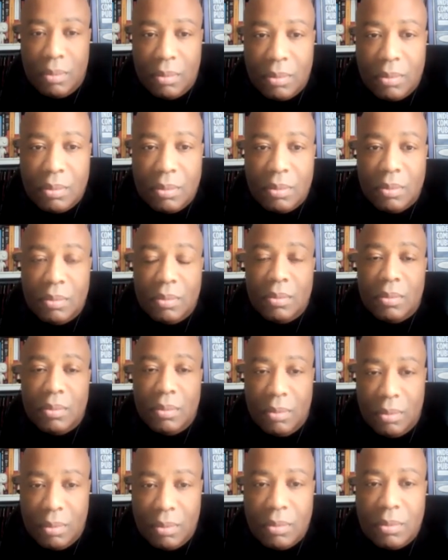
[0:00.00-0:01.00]

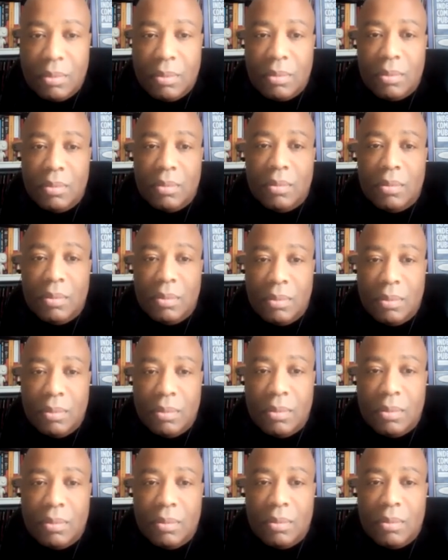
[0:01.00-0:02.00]

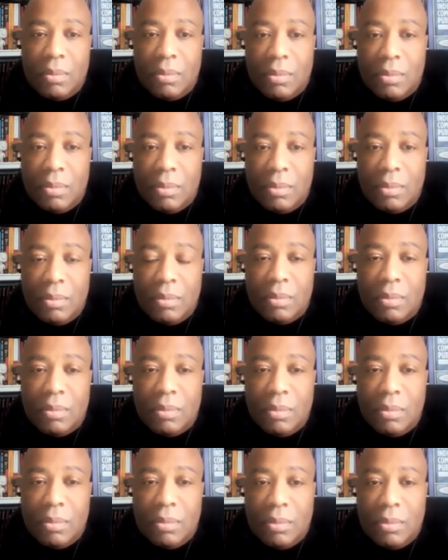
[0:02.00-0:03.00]

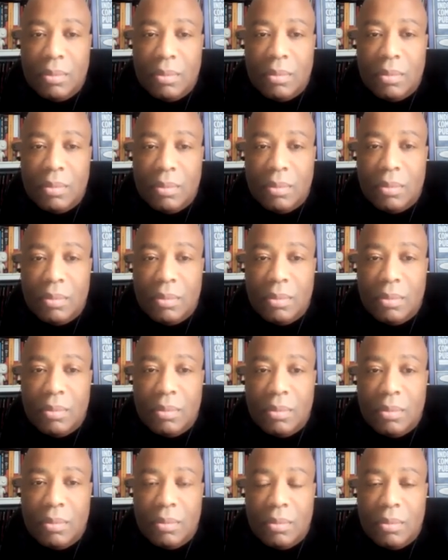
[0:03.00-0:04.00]

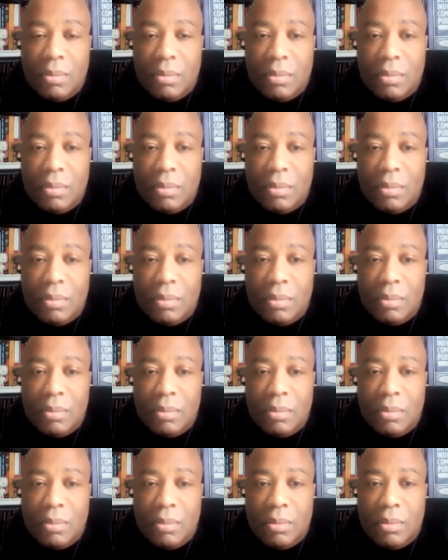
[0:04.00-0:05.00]

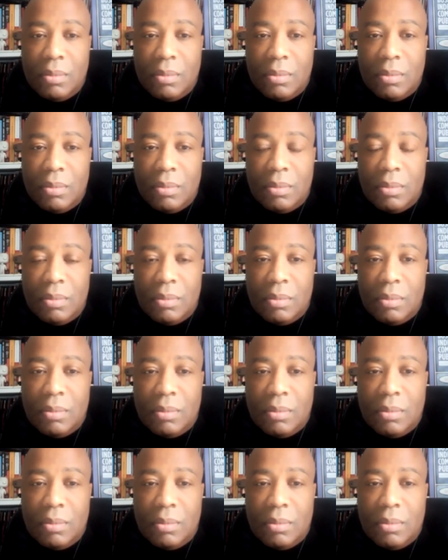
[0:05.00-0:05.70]
(not speaking)